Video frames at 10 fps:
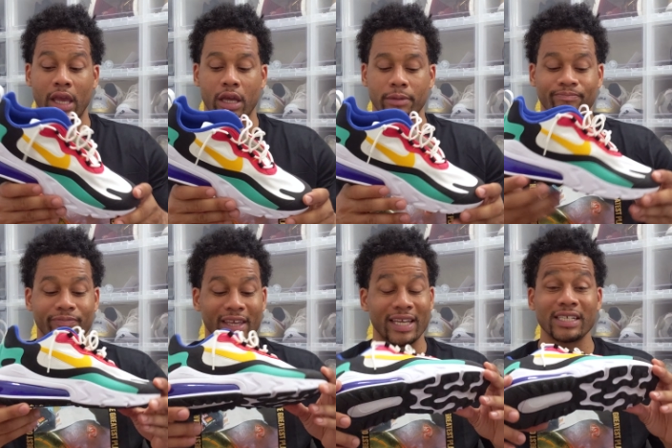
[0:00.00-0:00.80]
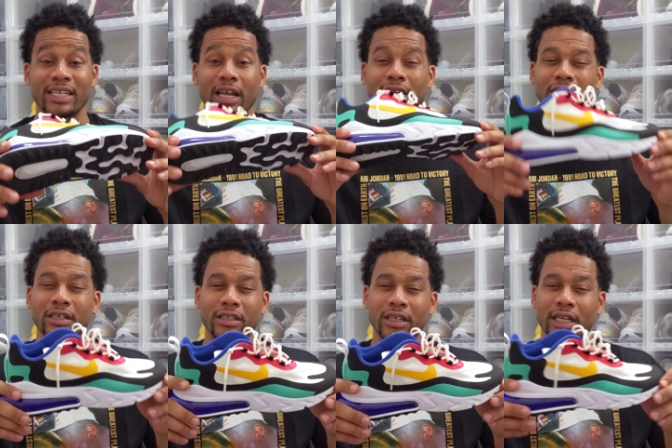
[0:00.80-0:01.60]
And is that a
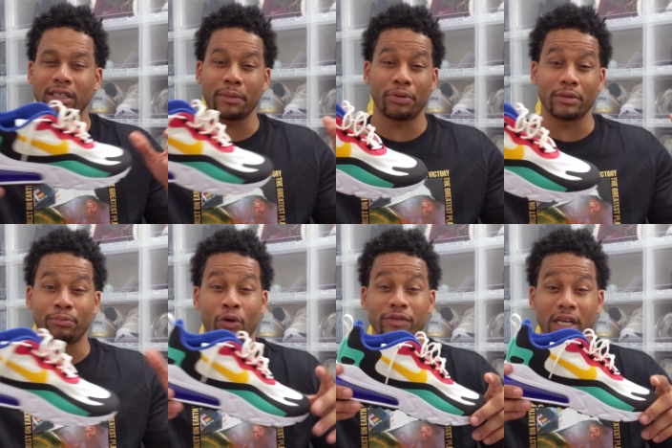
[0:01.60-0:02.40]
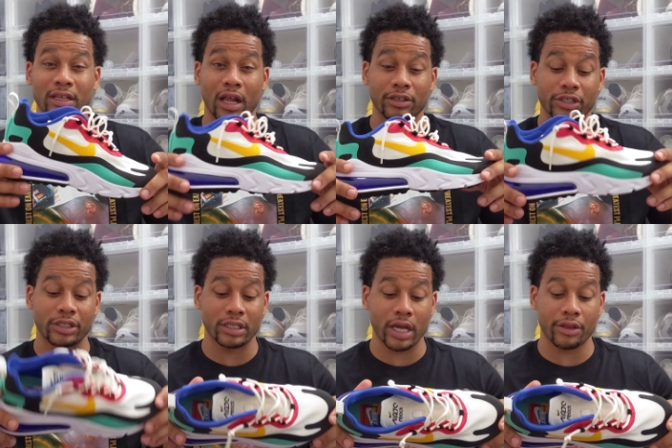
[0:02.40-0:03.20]
good thing that they put both
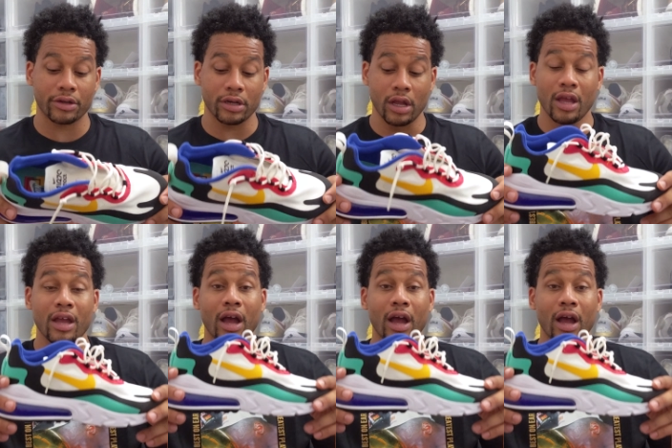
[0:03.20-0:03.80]
technologies together?